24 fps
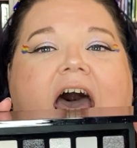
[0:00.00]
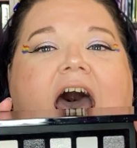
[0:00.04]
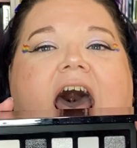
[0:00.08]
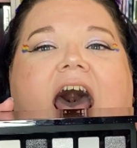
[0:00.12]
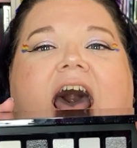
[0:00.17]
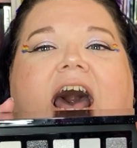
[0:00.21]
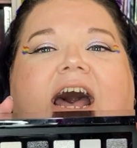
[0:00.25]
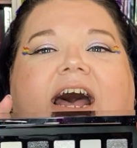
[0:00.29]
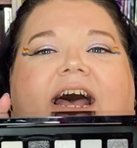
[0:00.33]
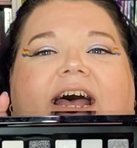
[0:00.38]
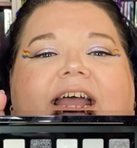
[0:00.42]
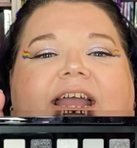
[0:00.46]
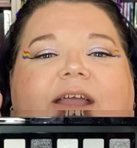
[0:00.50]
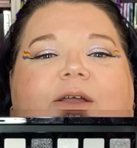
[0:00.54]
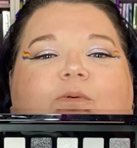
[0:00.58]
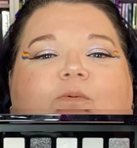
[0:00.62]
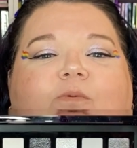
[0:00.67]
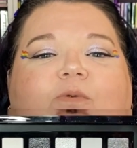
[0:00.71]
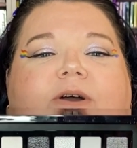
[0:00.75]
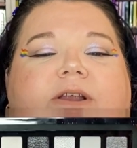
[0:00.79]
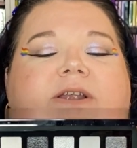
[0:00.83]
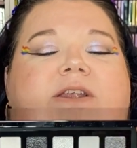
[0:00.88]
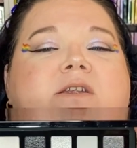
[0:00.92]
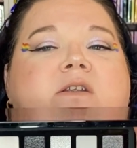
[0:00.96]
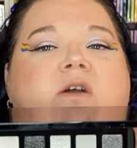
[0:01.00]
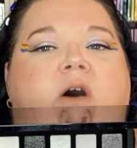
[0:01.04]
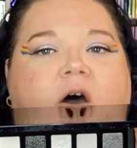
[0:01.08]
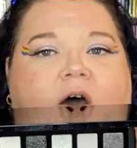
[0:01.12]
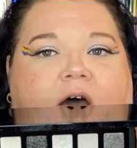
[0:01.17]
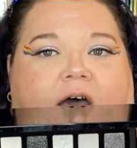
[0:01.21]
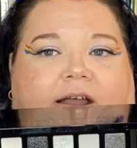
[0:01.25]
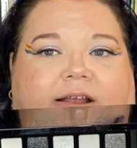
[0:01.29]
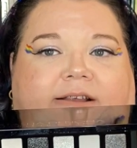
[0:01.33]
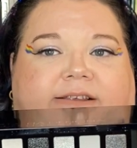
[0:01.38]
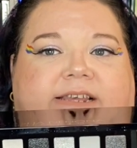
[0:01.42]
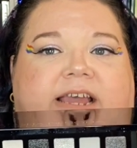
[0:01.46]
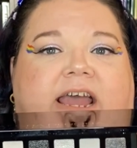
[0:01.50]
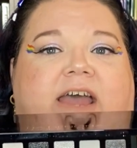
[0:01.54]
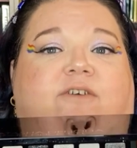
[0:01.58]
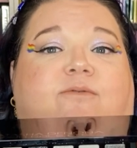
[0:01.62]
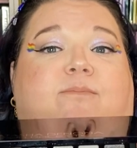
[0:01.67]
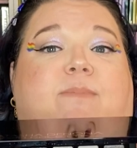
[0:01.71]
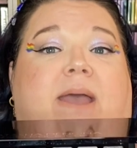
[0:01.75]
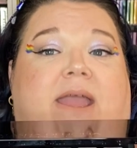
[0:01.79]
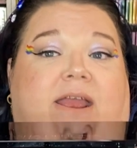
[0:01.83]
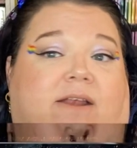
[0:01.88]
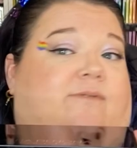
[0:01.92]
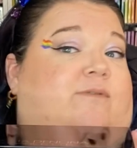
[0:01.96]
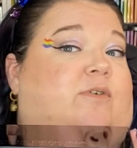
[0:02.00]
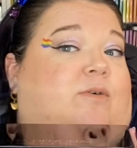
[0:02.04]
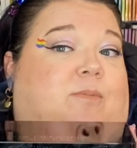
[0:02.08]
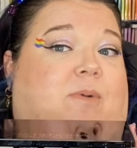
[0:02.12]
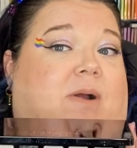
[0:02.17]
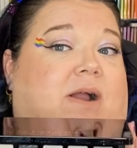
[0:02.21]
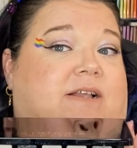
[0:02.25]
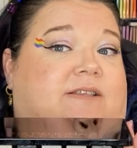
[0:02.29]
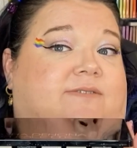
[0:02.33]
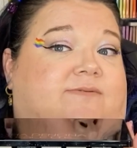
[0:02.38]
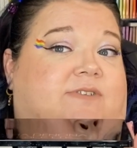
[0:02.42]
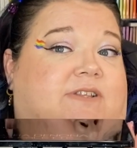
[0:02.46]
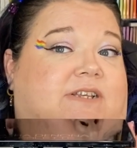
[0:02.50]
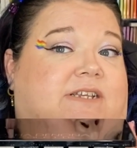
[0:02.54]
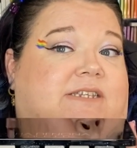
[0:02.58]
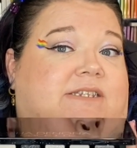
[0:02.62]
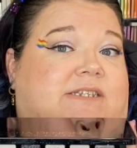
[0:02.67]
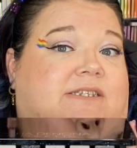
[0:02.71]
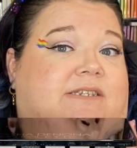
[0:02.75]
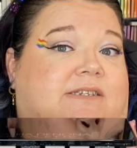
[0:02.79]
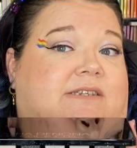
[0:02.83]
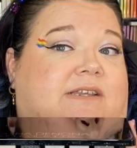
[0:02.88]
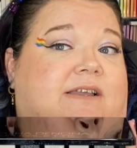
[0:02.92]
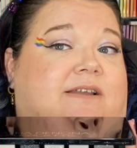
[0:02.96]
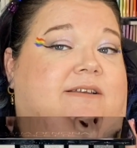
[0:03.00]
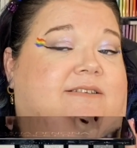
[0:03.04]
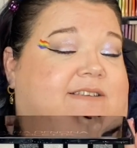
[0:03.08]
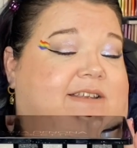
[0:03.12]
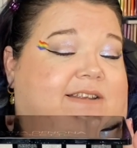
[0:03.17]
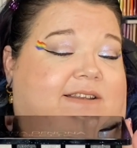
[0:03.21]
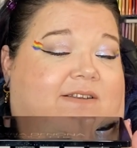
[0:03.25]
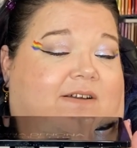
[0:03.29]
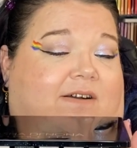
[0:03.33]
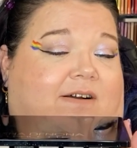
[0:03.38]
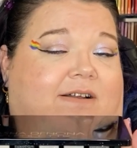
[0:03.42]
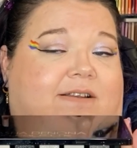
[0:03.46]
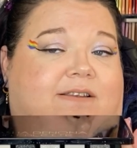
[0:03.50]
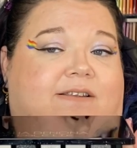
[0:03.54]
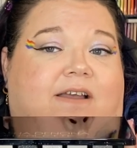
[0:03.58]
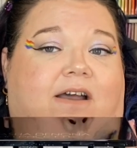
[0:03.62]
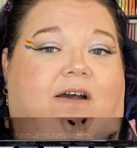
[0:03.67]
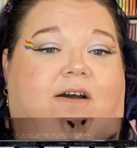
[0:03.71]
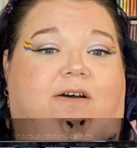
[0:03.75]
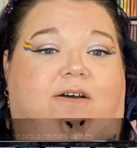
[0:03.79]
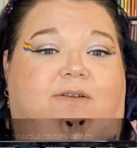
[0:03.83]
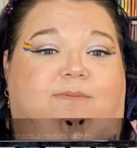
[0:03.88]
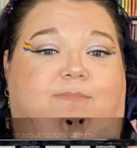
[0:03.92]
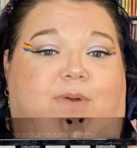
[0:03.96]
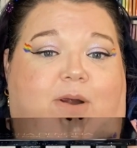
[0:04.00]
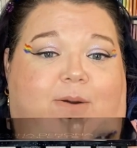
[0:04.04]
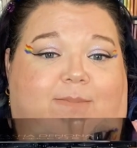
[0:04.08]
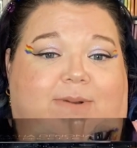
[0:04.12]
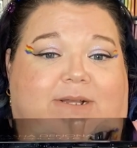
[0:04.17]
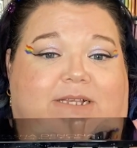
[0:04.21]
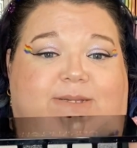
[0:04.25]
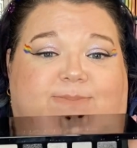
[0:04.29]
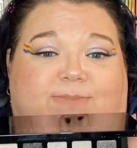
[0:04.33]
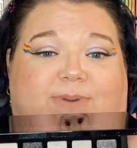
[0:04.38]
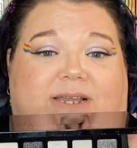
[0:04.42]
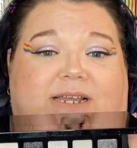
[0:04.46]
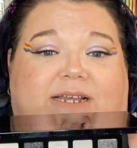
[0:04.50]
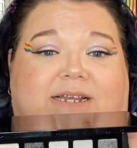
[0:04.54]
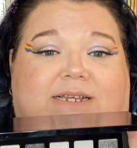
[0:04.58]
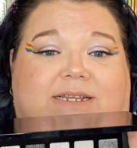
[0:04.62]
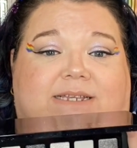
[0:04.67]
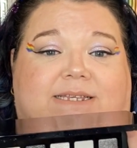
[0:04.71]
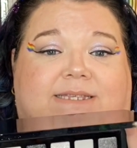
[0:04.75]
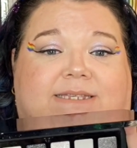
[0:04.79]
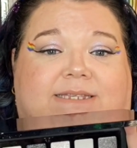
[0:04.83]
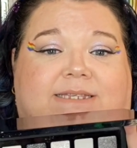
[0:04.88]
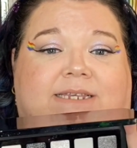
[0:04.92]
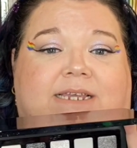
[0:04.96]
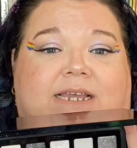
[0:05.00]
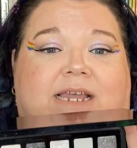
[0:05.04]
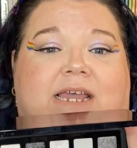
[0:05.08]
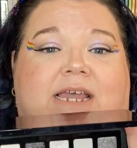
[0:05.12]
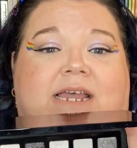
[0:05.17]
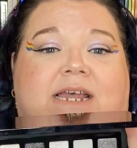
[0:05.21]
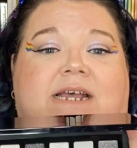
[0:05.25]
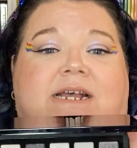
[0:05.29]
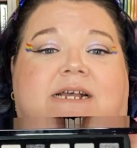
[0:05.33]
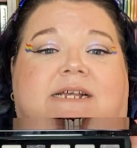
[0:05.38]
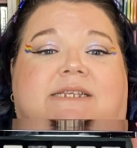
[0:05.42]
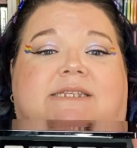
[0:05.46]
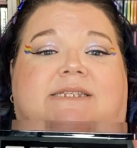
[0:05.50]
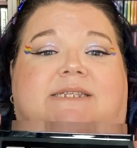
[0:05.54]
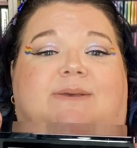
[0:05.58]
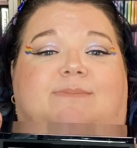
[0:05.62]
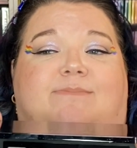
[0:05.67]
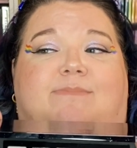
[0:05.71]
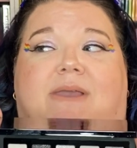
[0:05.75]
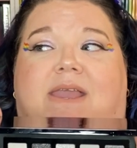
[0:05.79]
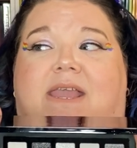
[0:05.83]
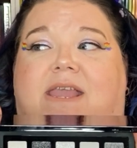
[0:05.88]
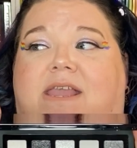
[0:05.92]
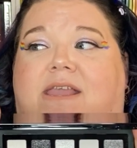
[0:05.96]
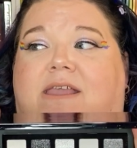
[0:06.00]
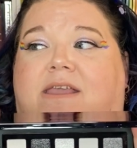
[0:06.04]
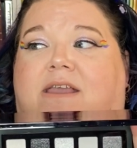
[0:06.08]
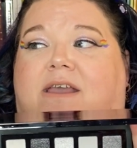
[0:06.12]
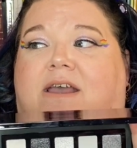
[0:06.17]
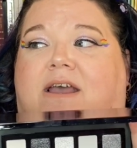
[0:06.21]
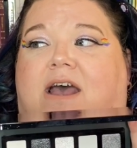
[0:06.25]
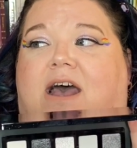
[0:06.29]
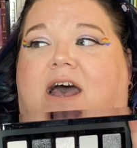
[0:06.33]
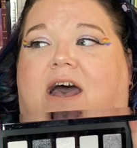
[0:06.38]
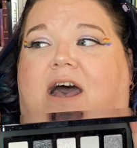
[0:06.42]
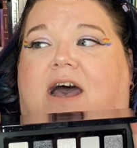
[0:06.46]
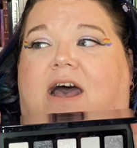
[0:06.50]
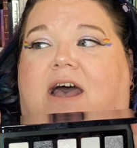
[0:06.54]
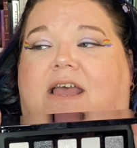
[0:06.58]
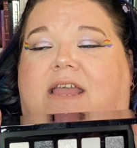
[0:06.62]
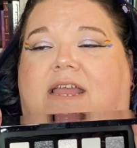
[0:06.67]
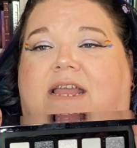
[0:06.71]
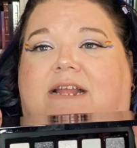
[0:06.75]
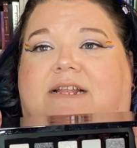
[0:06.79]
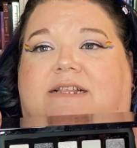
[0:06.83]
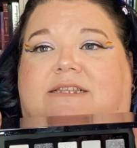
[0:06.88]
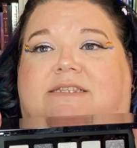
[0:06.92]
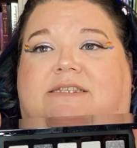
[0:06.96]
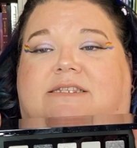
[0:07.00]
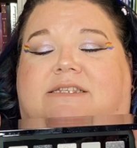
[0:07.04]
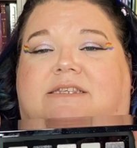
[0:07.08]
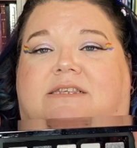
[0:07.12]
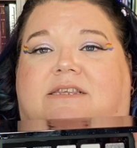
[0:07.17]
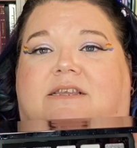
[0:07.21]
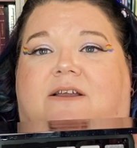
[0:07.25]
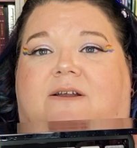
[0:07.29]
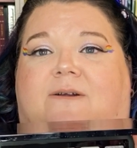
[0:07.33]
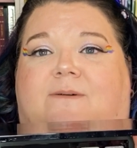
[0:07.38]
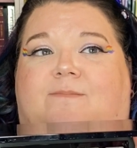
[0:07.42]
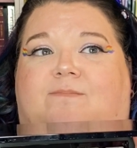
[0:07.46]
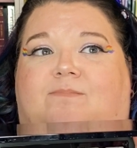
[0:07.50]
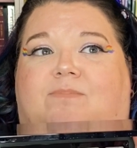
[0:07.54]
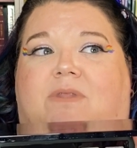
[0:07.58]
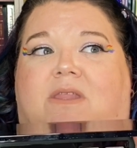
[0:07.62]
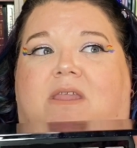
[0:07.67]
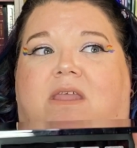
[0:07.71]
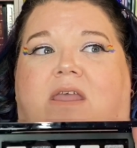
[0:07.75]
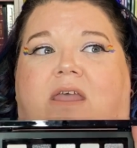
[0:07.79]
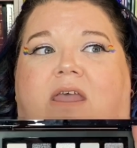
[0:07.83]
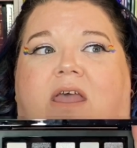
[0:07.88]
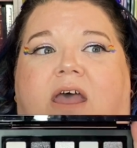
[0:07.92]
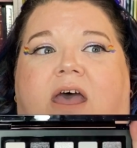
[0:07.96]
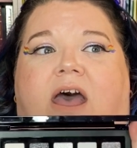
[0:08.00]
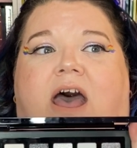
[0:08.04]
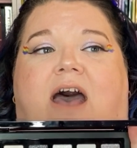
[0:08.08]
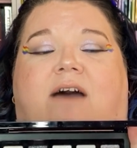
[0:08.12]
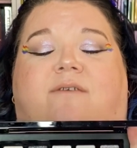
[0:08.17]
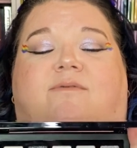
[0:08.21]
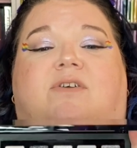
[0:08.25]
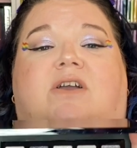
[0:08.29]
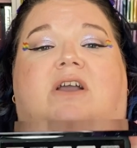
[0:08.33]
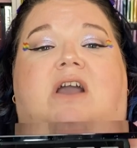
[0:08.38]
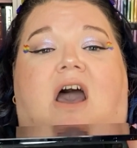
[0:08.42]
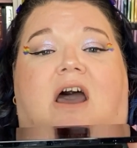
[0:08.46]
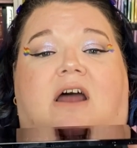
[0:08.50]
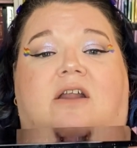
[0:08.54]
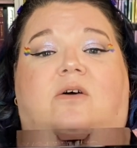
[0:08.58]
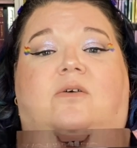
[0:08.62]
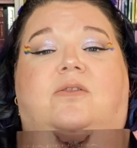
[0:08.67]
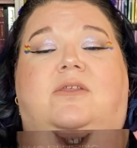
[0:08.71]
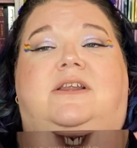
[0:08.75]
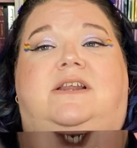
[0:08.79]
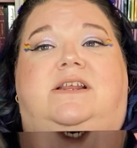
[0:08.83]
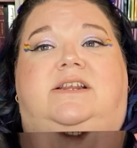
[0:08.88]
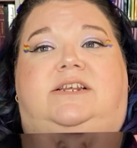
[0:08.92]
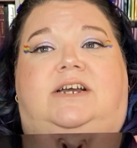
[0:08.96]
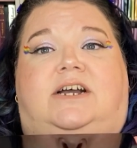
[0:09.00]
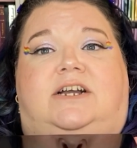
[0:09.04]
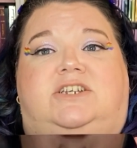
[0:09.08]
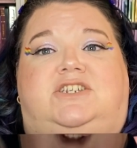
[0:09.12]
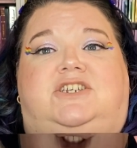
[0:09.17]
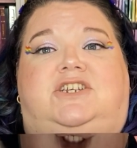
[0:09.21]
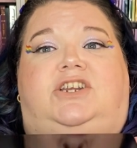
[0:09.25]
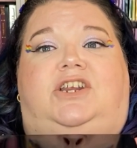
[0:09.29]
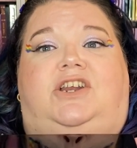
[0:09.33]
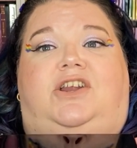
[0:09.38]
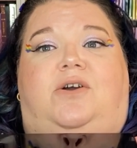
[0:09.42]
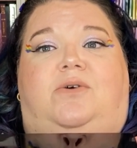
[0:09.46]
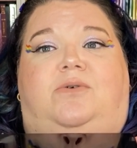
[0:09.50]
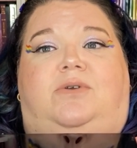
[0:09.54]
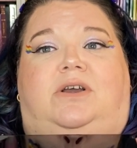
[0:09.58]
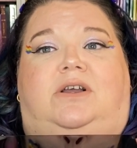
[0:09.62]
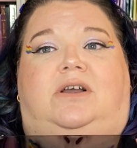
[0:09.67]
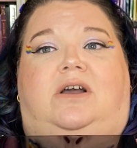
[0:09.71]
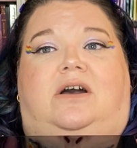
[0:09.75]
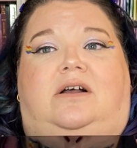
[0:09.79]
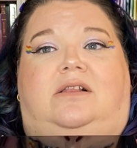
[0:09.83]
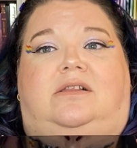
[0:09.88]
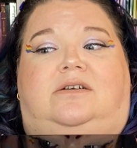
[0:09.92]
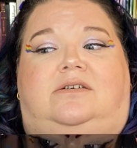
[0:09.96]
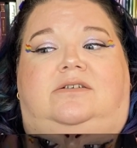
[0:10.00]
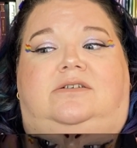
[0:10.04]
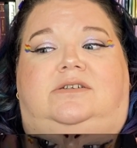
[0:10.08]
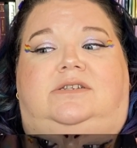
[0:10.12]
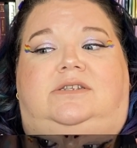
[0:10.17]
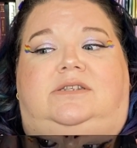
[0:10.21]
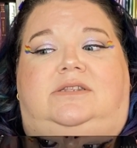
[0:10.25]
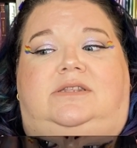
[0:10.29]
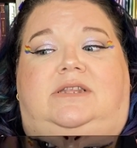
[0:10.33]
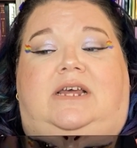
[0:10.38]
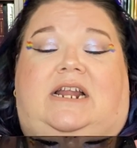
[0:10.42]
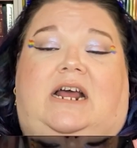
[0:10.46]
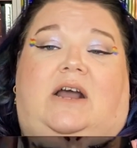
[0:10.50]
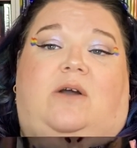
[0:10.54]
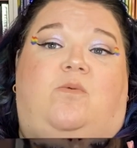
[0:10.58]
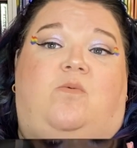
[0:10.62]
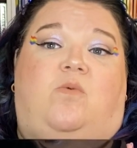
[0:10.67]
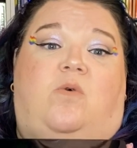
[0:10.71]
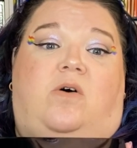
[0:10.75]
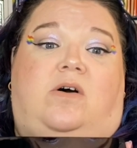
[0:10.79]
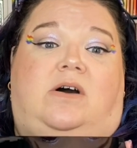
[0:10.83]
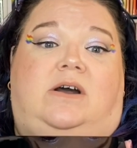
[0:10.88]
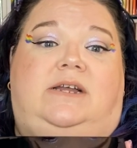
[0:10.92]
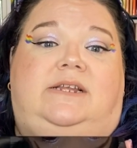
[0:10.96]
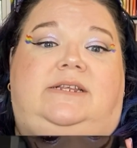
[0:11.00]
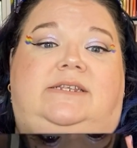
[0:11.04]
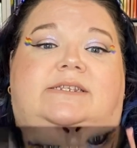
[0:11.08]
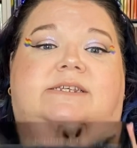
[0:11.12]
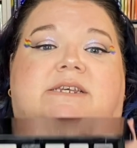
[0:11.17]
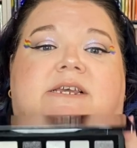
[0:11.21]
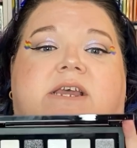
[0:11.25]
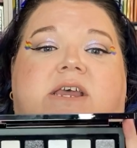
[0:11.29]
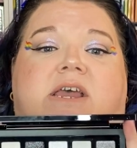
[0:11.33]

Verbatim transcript: I would not have paid full price for this and did not on purpose because to me, it's, I've got all the Natasha Denona colors that I want.